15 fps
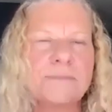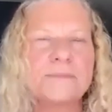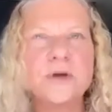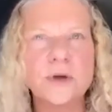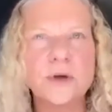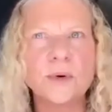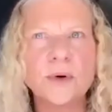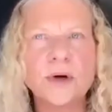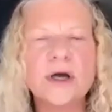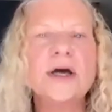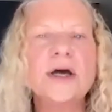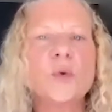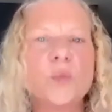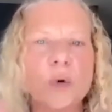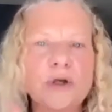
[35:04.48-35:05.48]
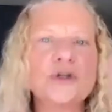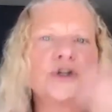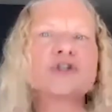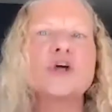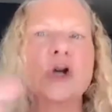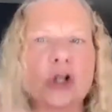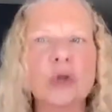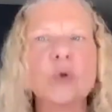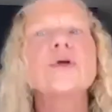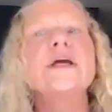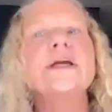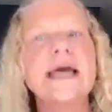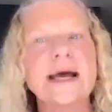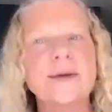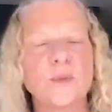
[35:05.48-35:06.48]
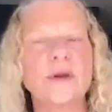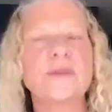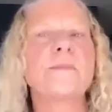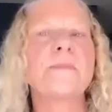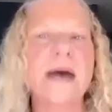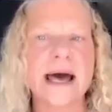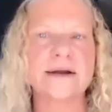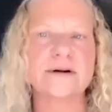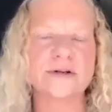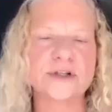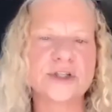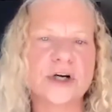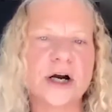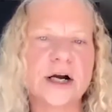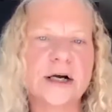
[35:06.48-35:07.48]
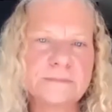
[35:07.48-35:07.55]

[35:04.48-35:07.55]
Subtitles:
you when you start looking at where the patterns are.